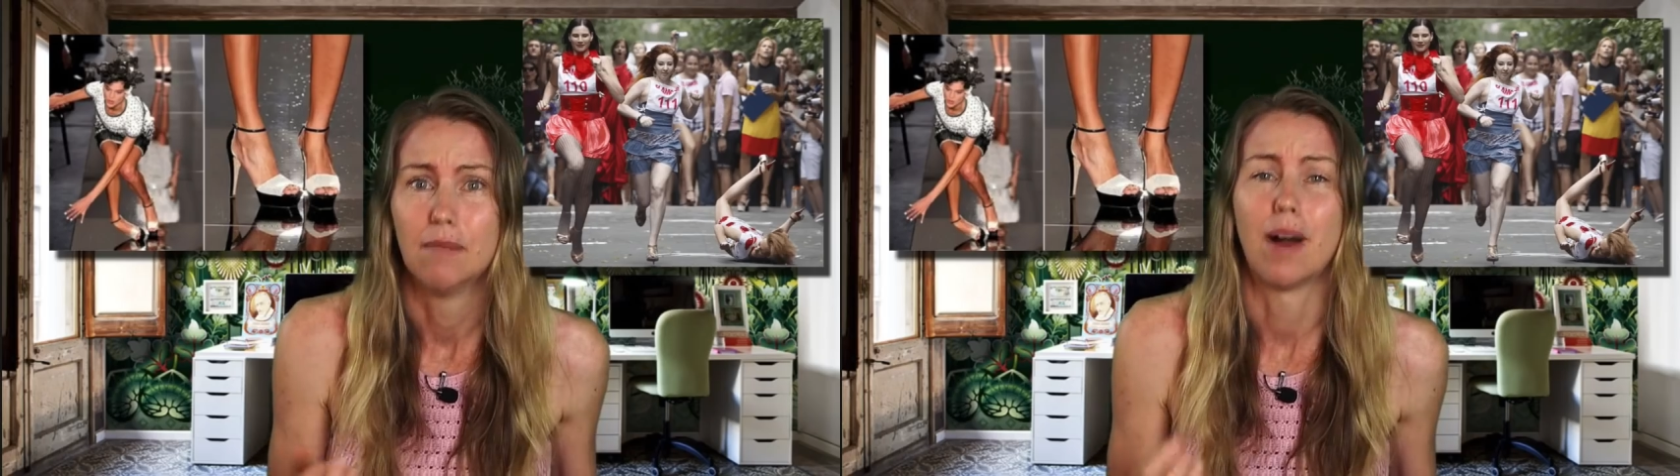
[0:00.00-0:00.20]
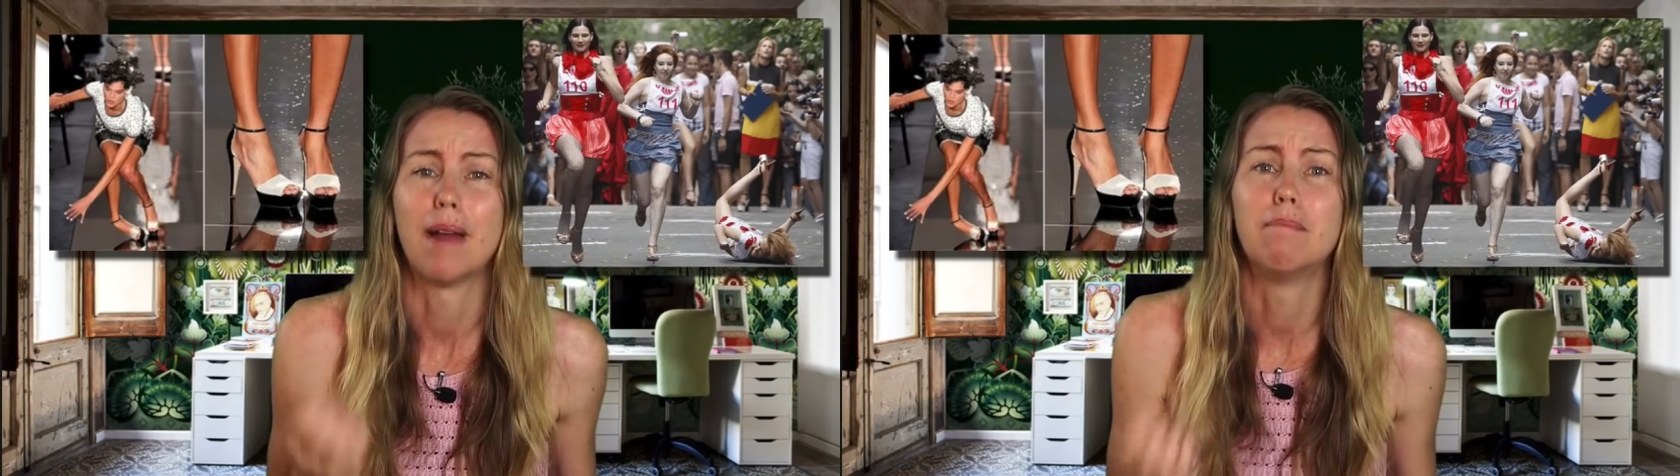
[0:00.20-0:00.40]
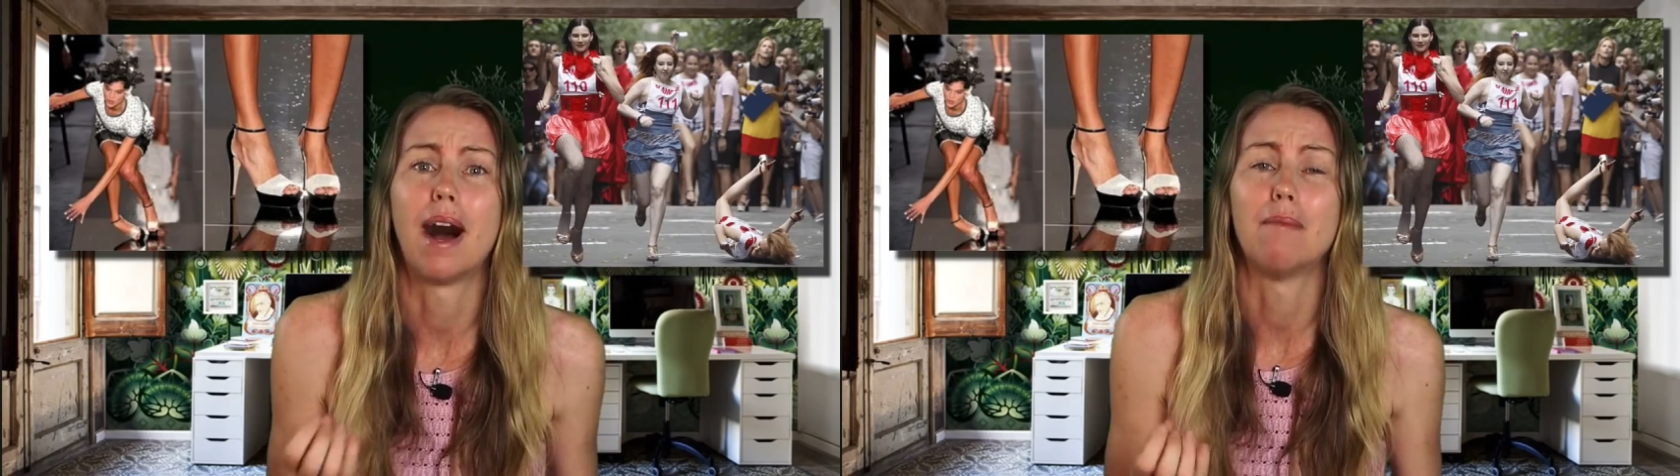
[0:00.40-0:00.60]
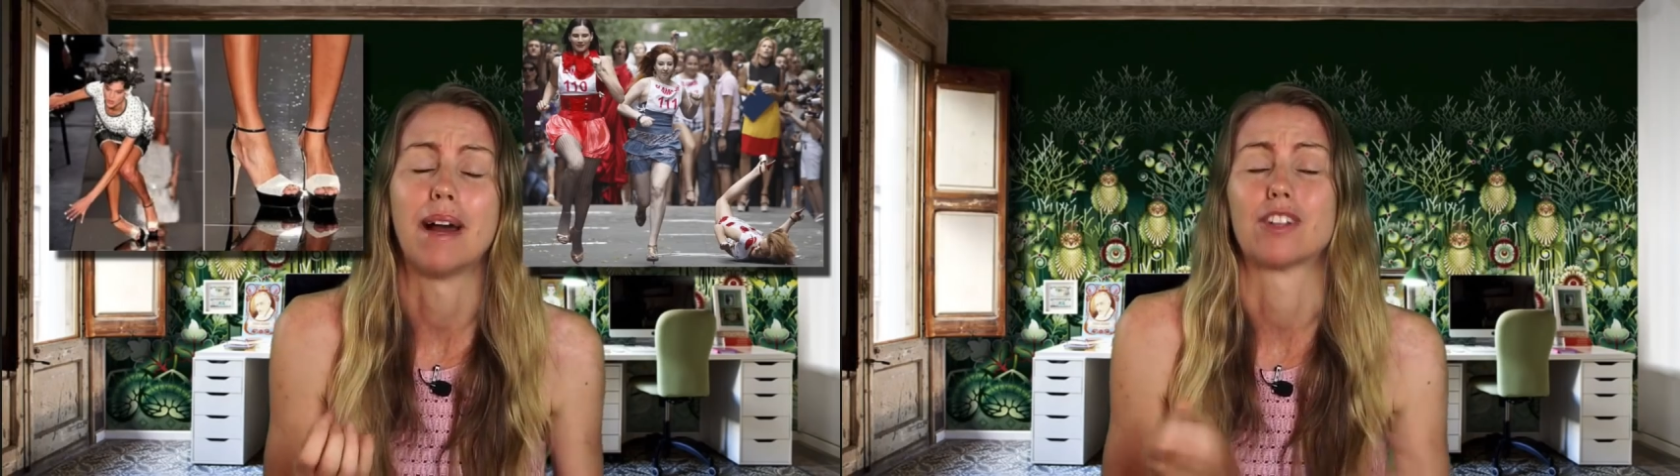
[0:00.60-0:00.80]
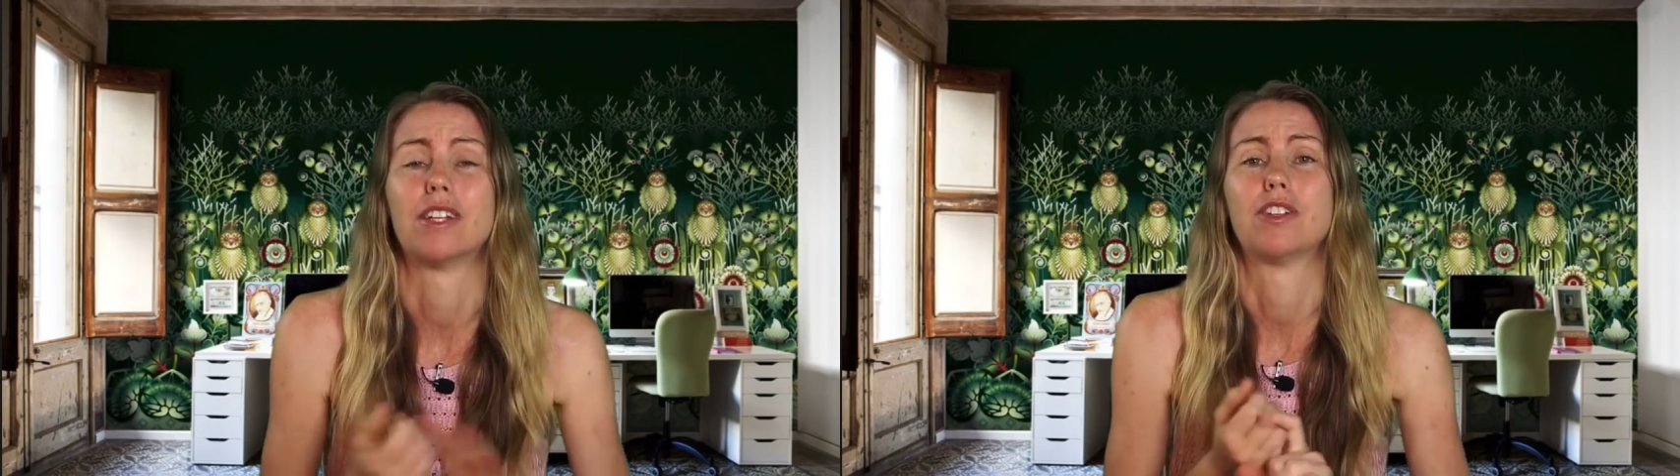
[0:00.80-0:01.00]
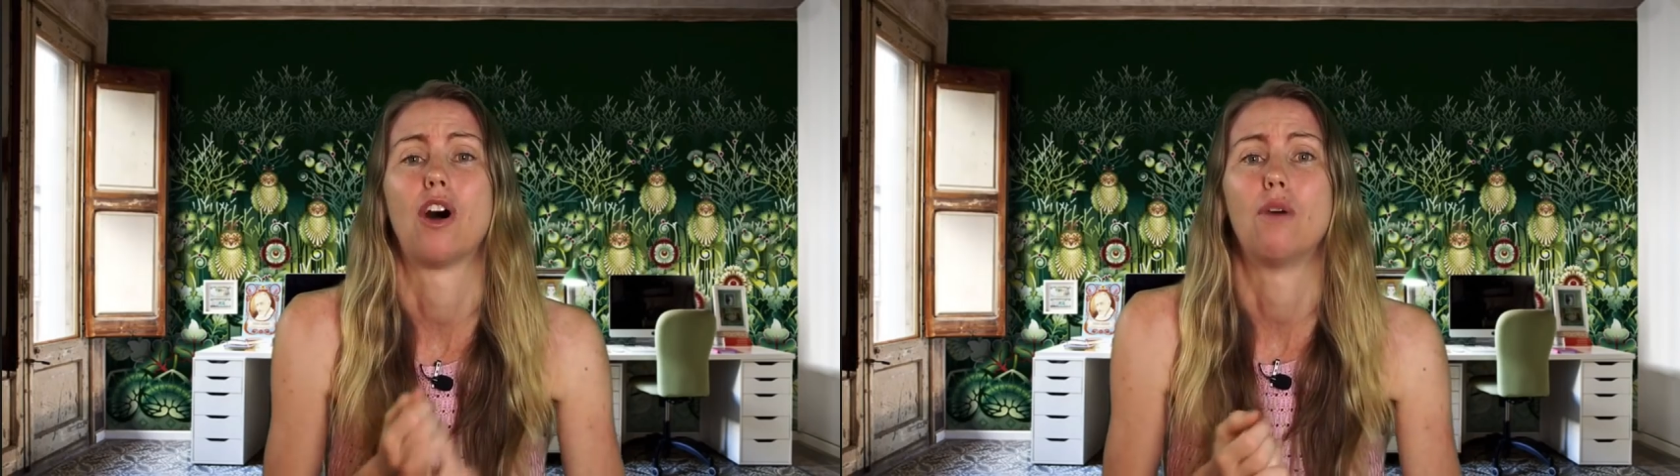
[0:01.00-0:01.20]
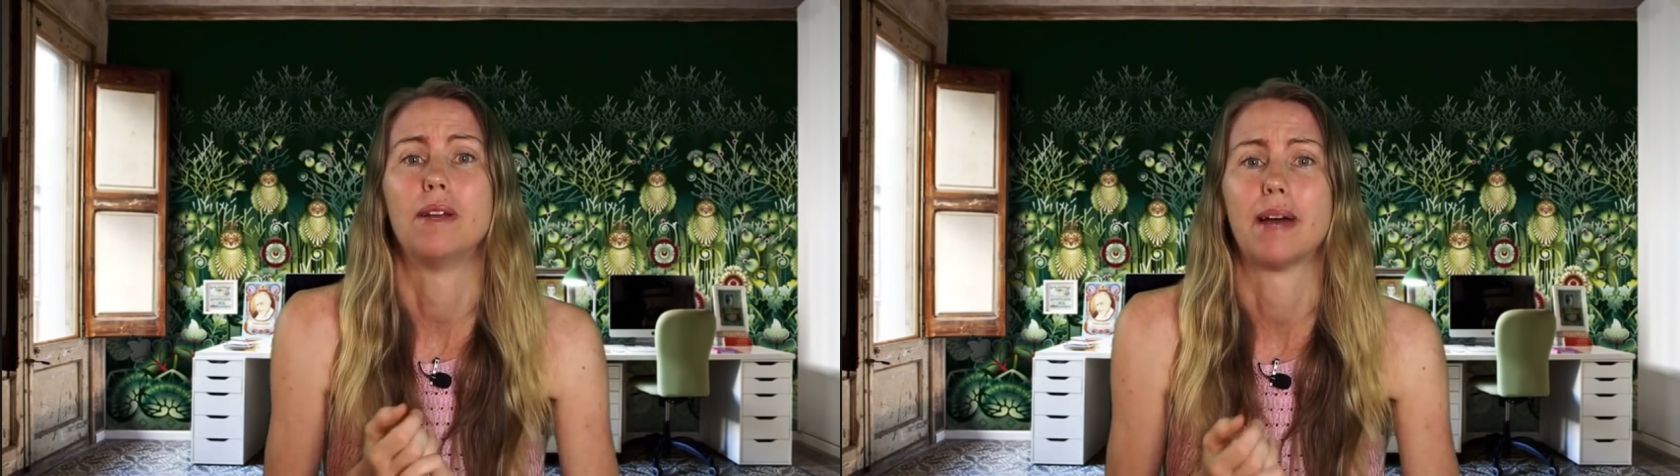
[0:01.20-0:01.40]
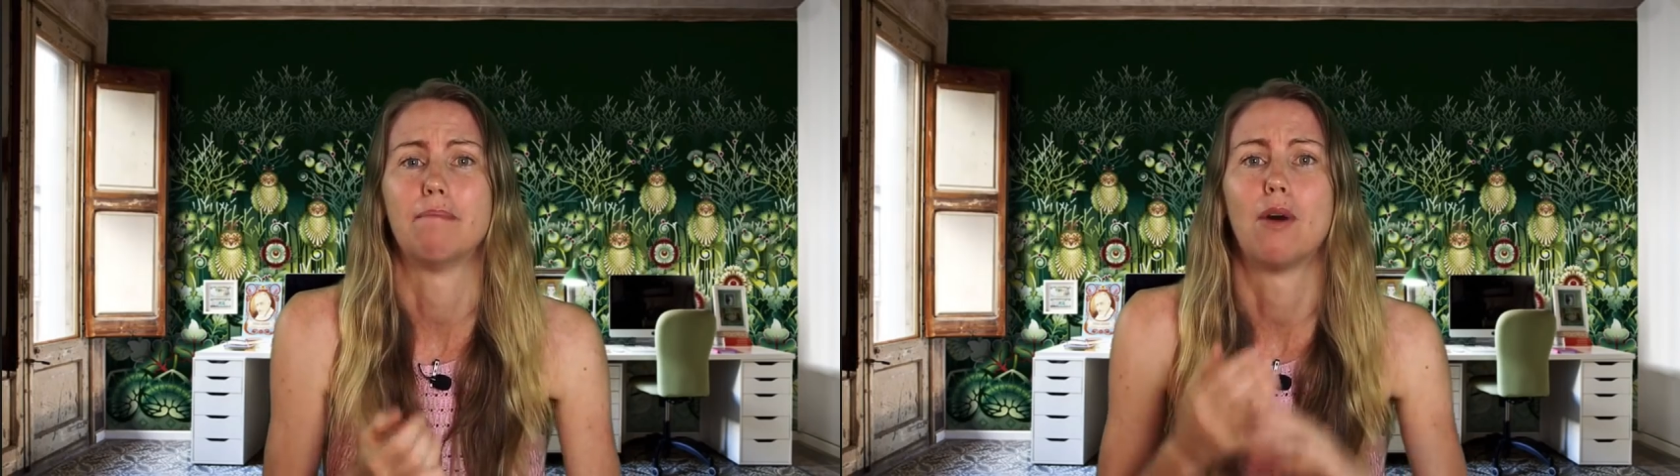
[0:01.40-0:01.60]
My mum actually told
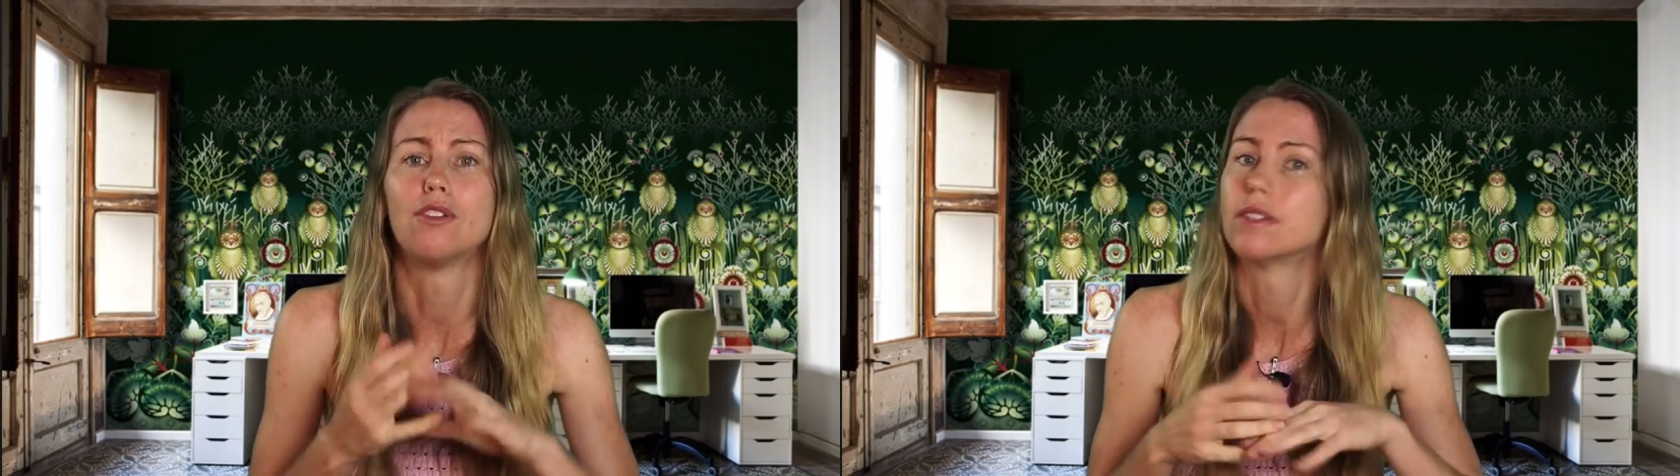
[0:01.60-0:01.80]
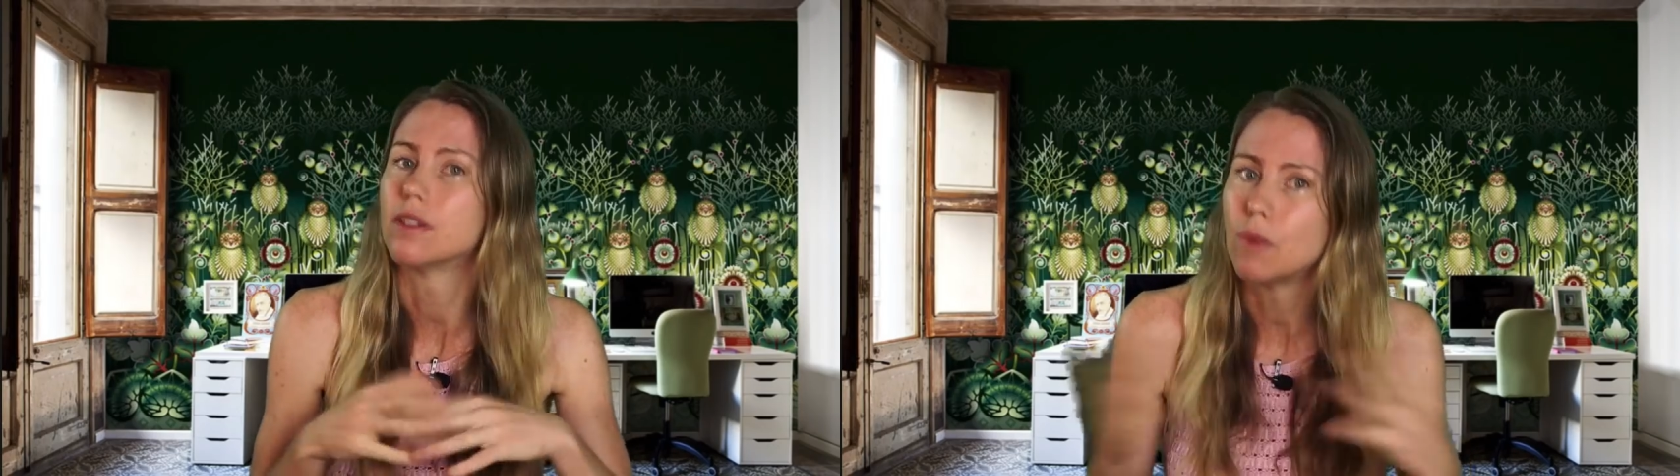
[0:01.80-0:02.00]
me that most of